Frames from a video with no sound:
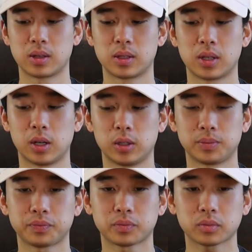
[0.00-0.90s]

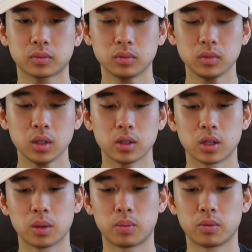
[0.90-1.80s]
So
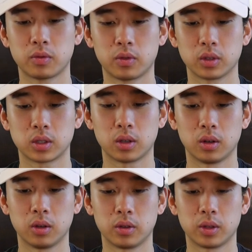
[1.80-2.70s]

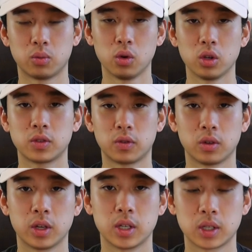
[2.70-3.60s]
the rules
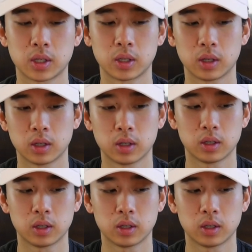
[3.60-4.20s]
for this